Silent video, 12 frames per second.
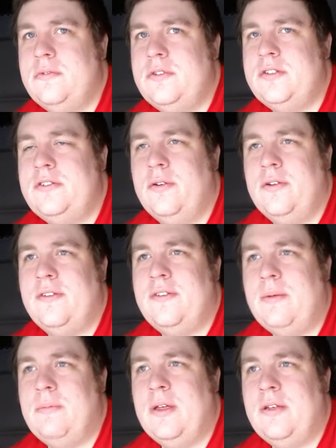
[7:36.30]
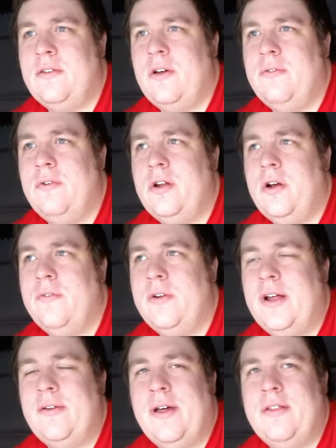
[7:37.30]
just doing the same things over and over.
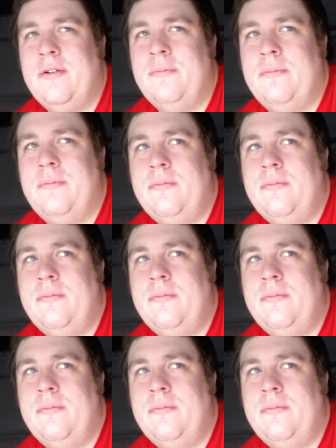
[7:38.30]
And I'd rather